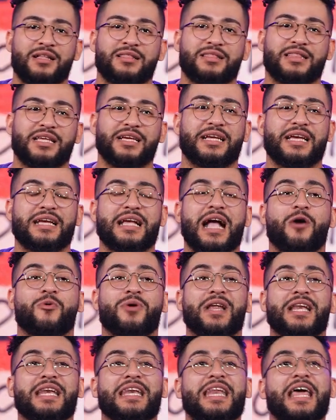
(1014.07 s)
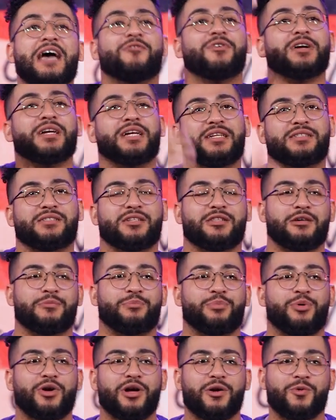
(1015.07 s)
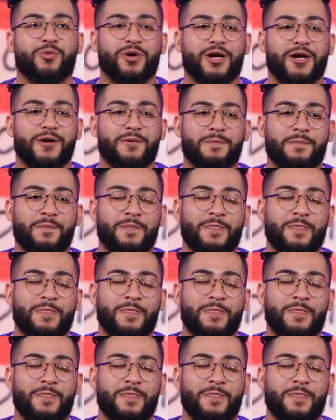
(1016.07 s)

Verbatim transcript: thinking I would never get to the point where,